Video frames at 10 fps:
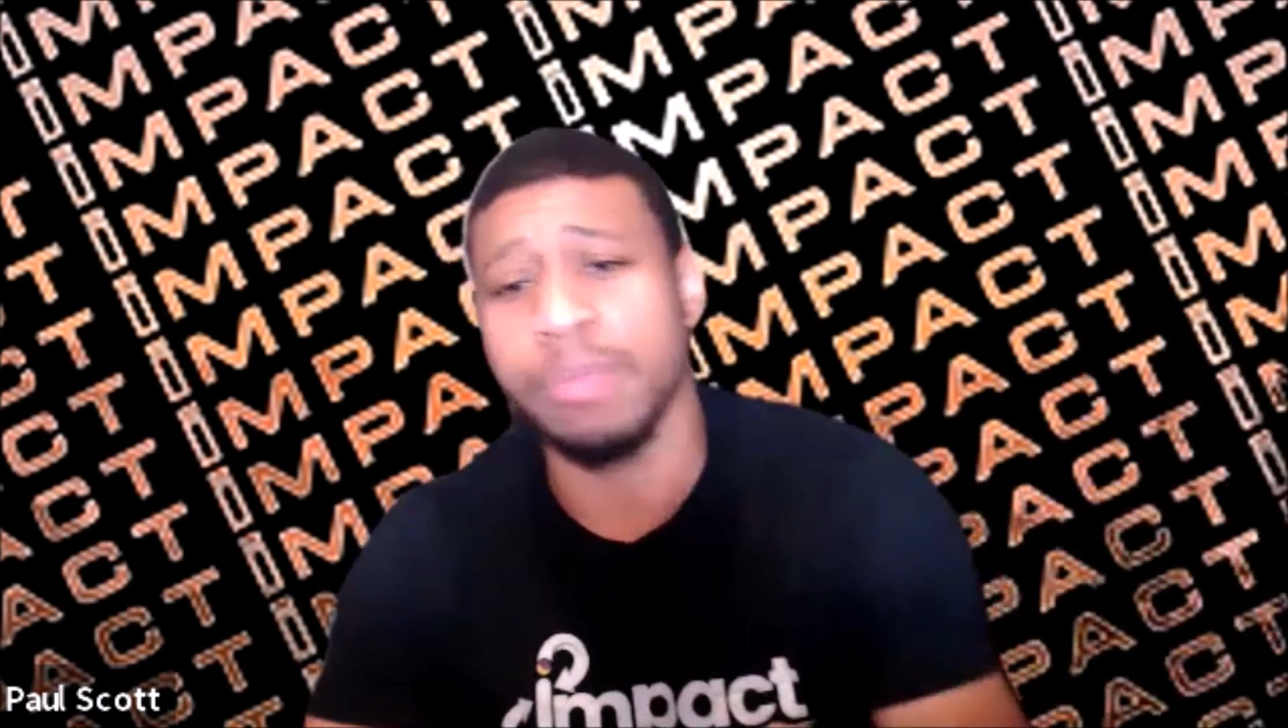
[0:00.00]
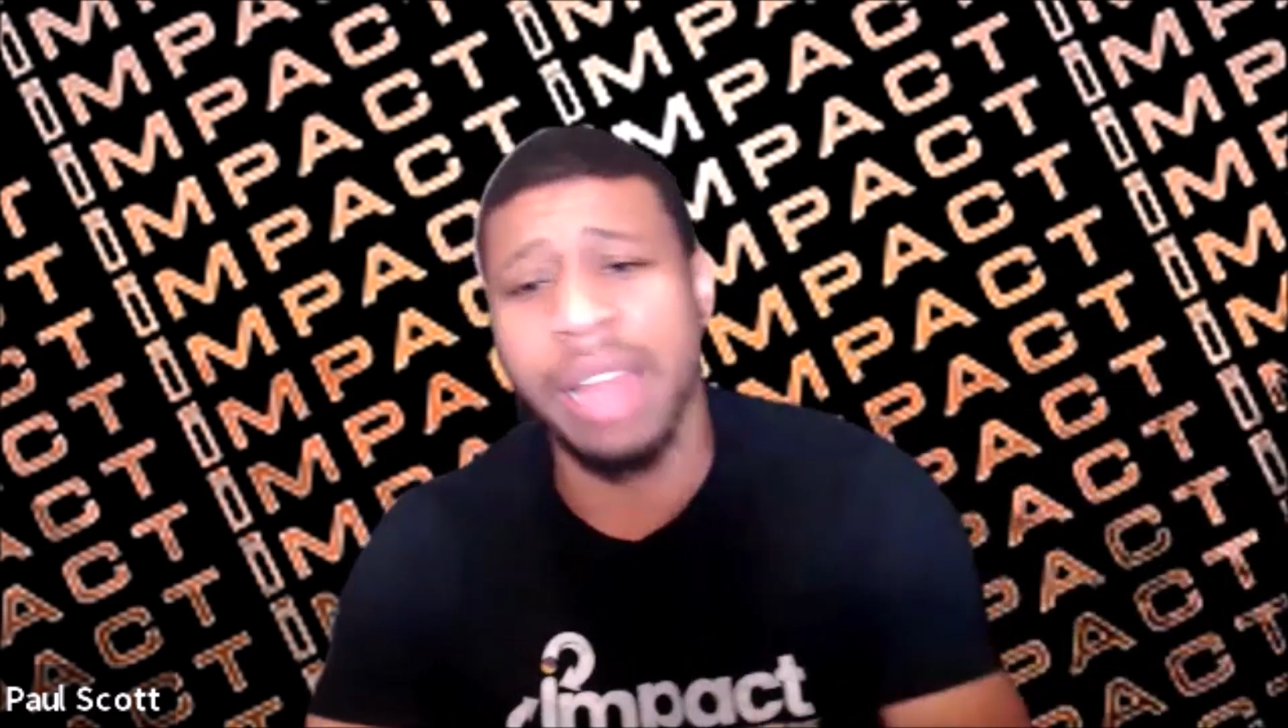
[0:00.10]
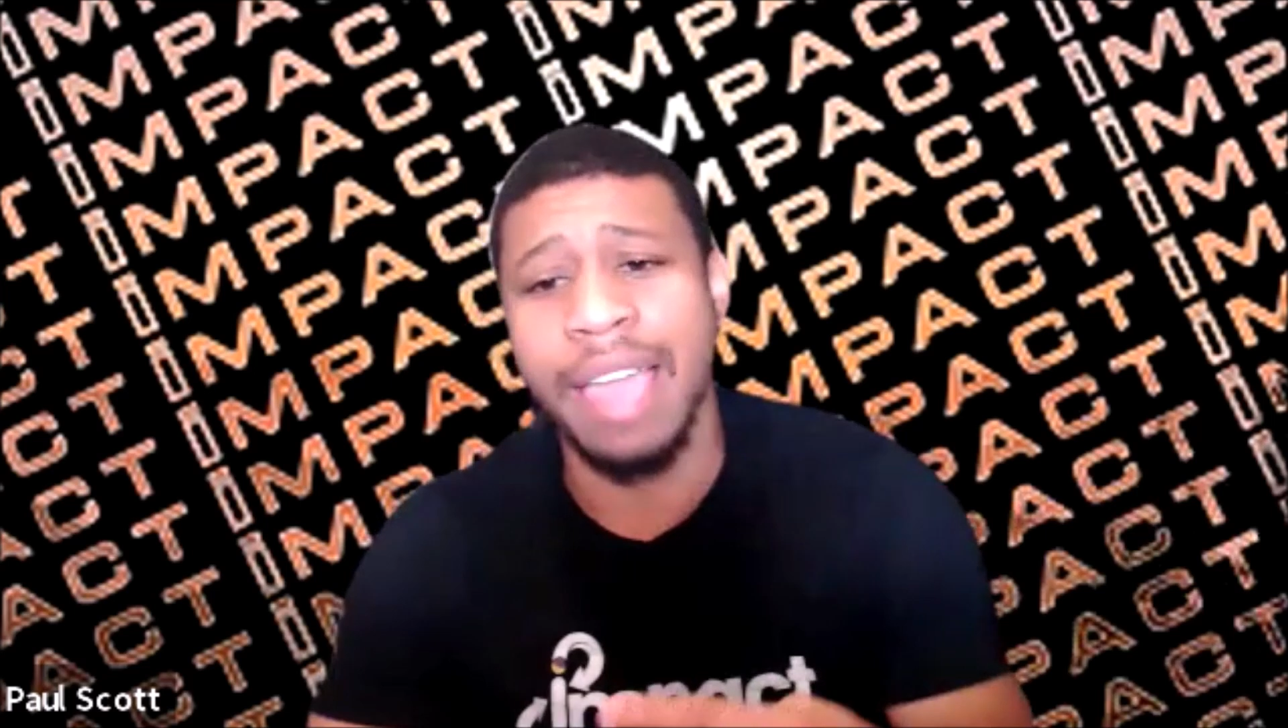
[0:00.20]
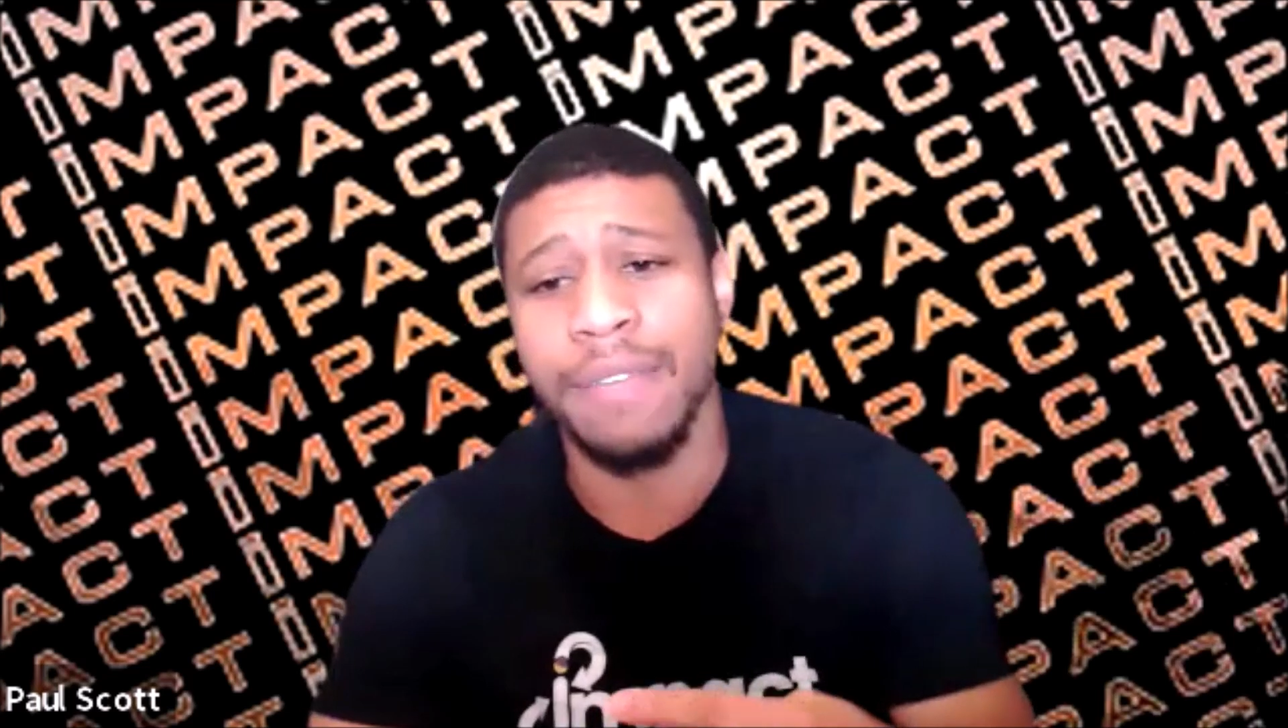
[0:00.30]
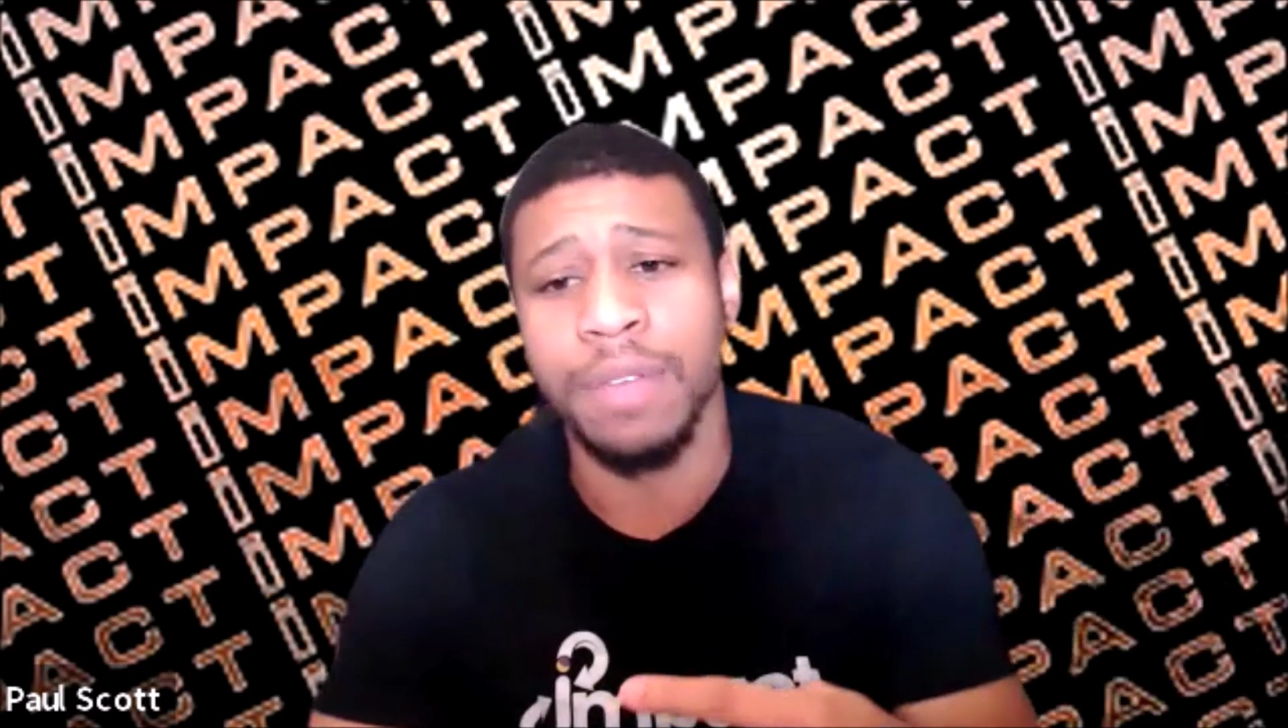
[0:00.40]

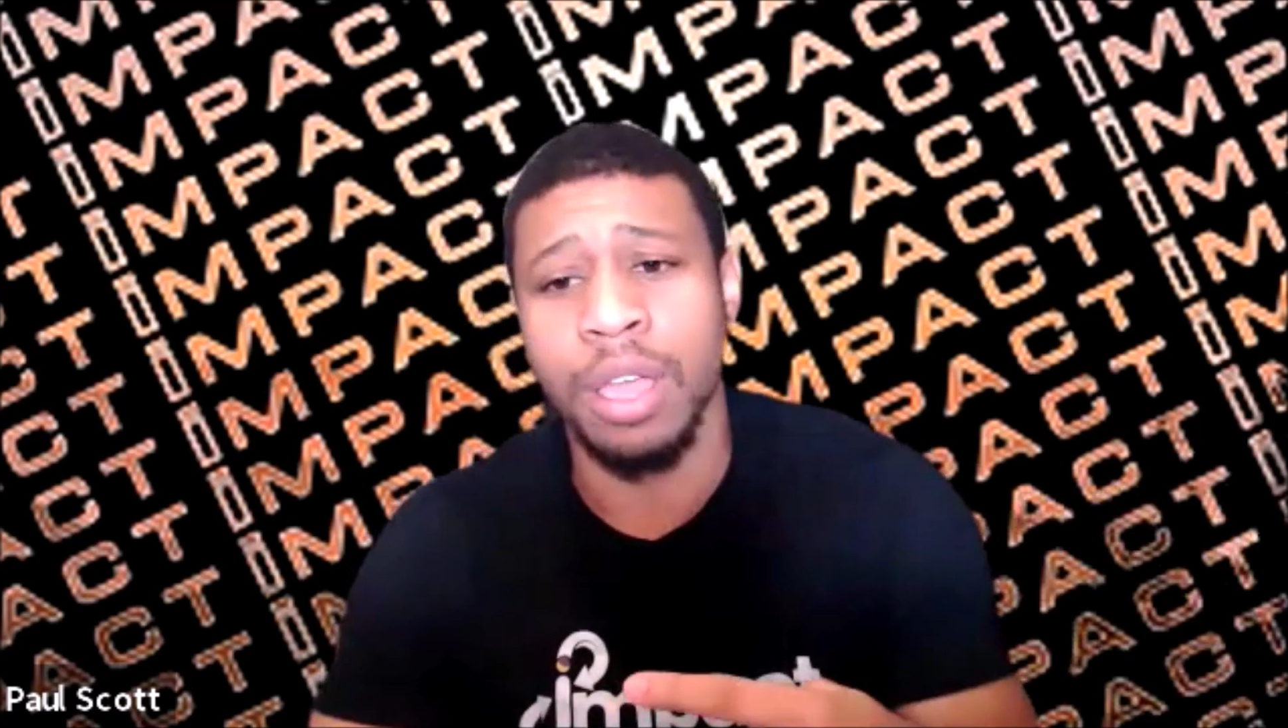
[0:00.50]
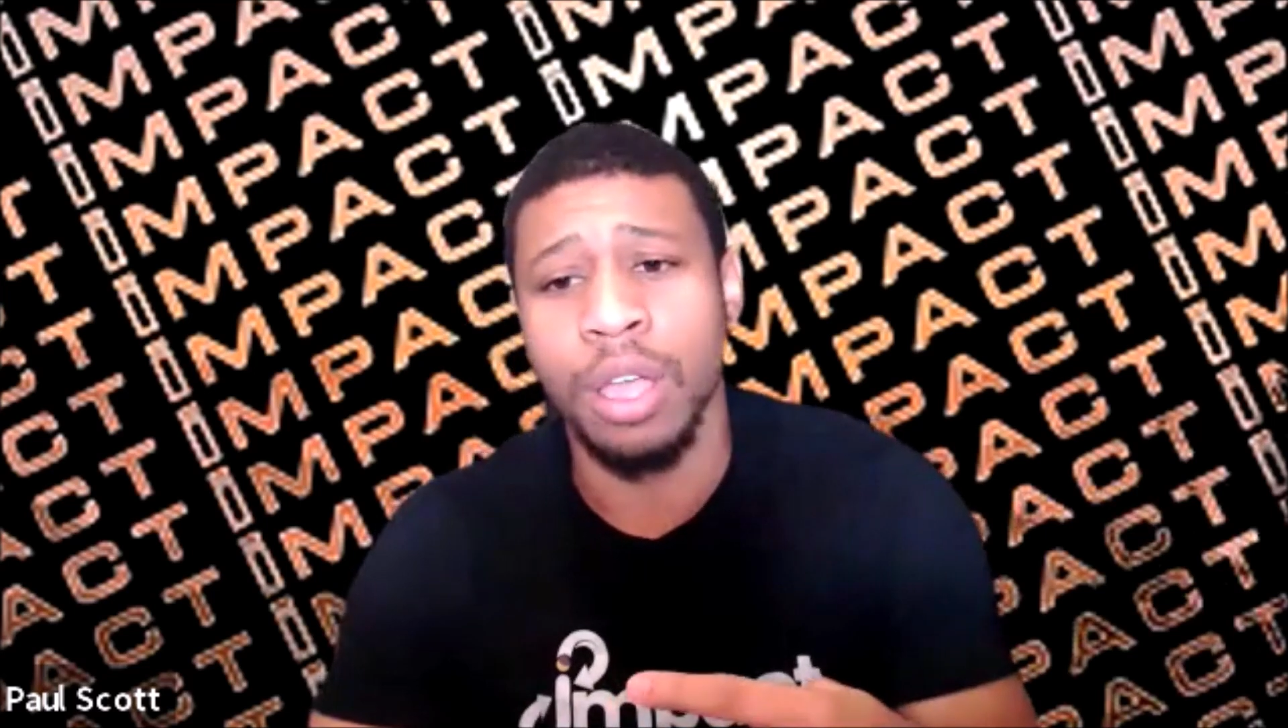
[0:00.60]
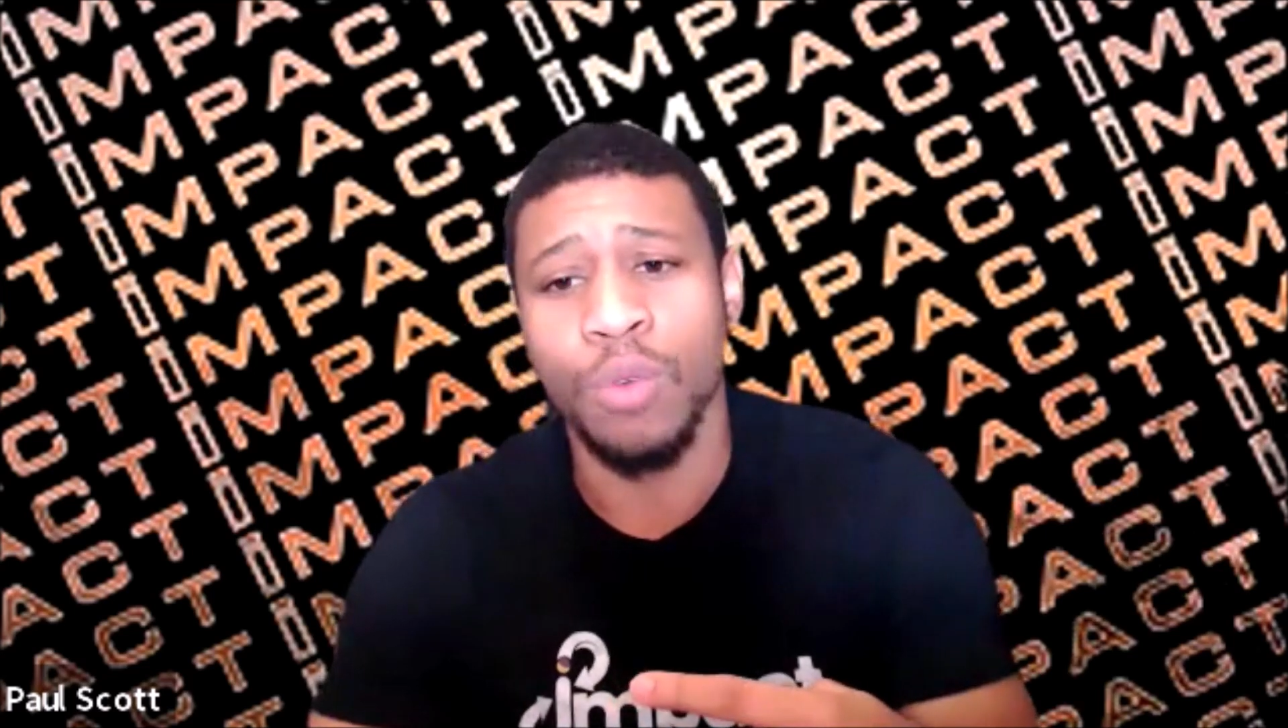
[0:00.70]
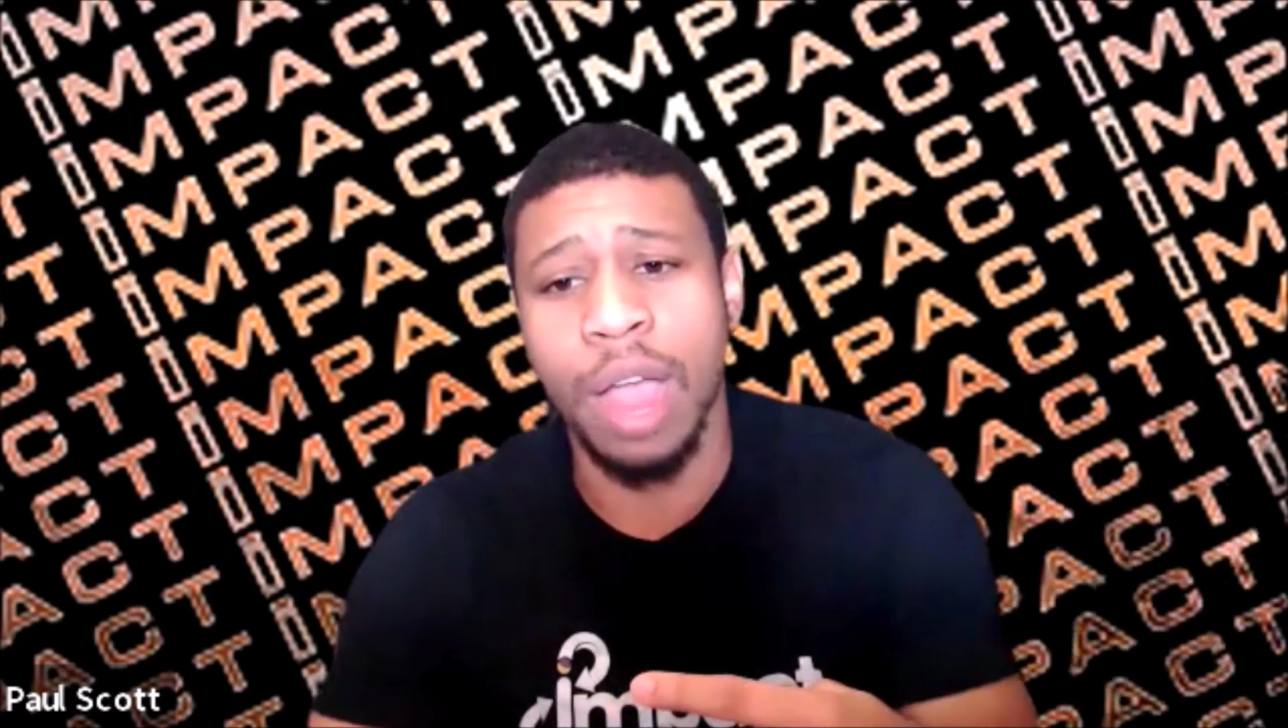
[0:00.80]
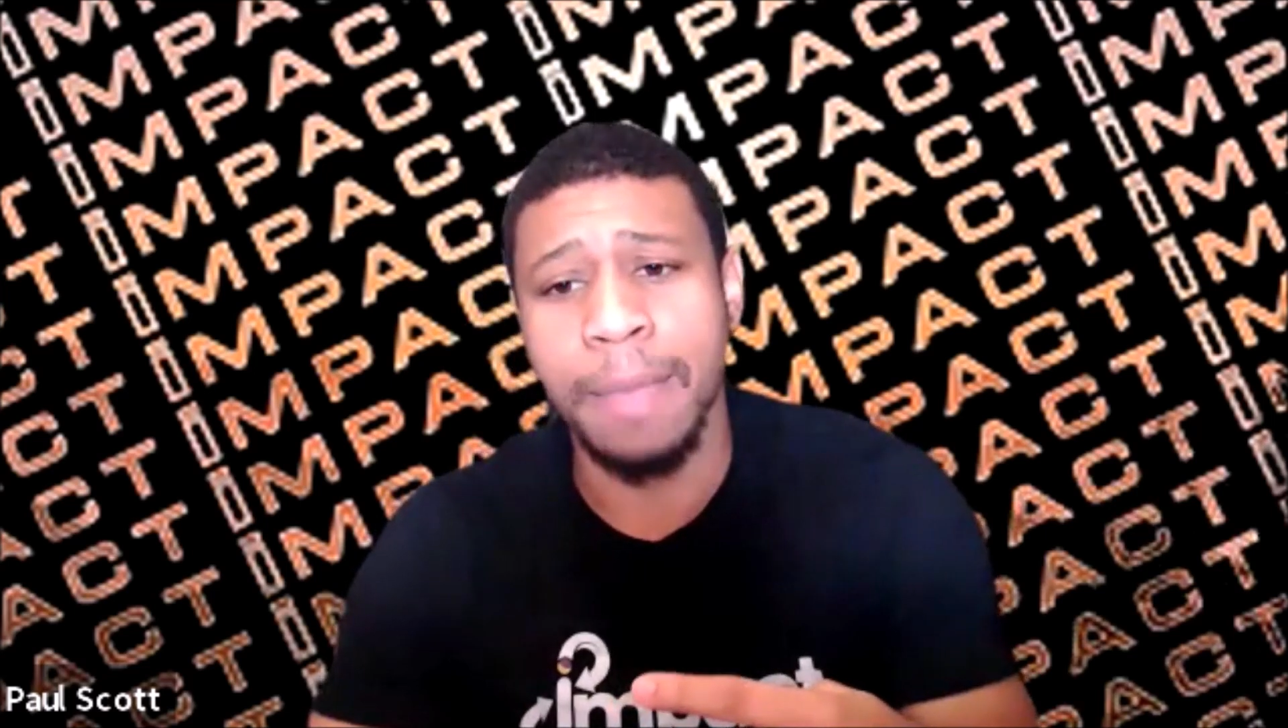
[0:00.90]
life,
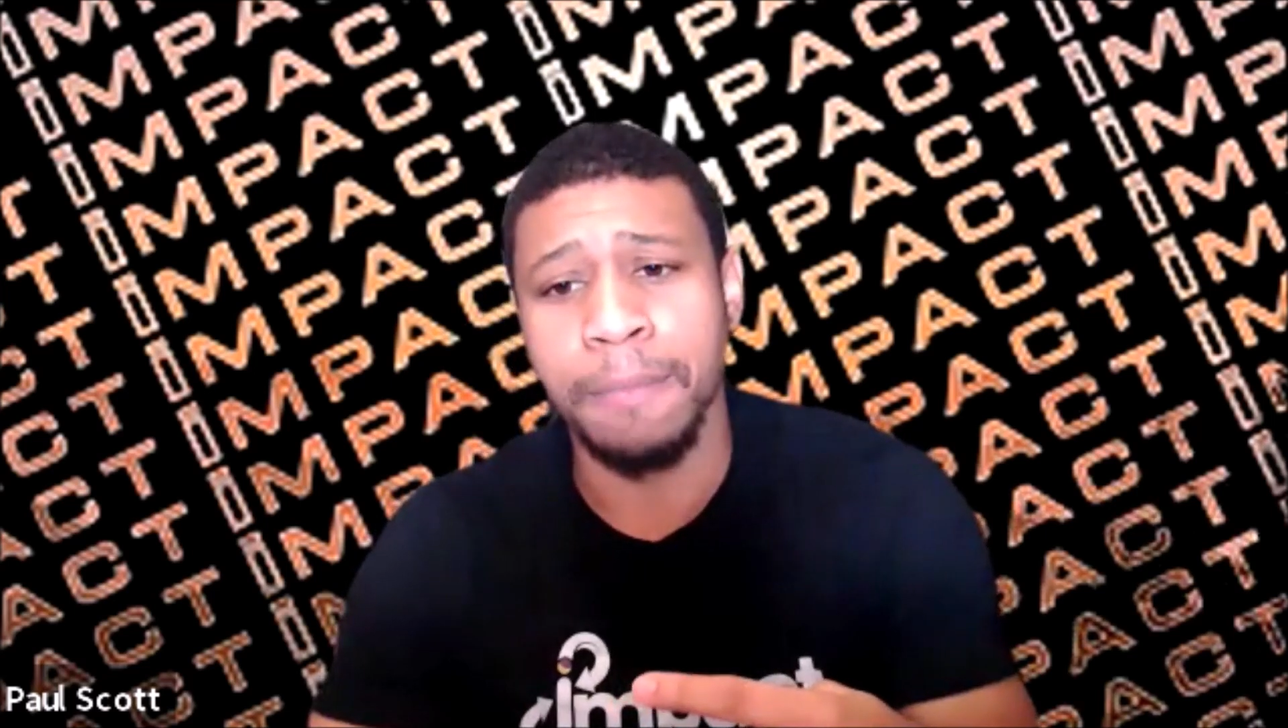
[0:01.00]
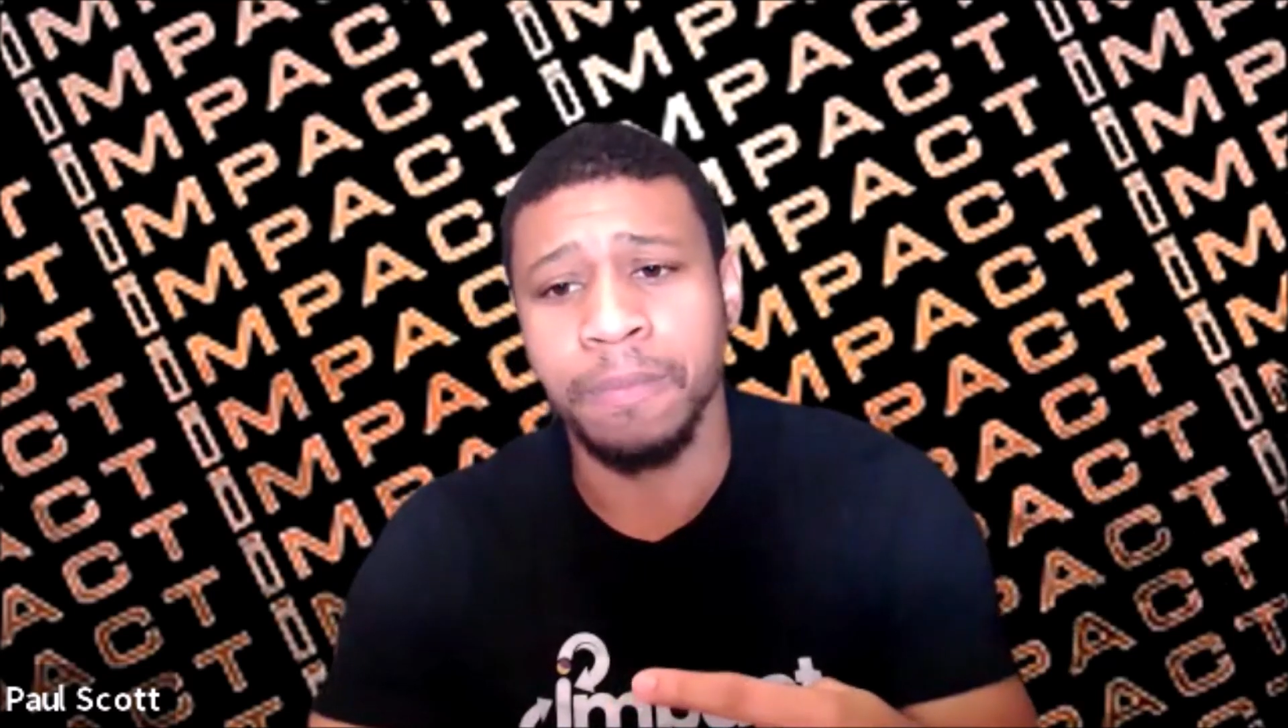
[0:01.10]
right?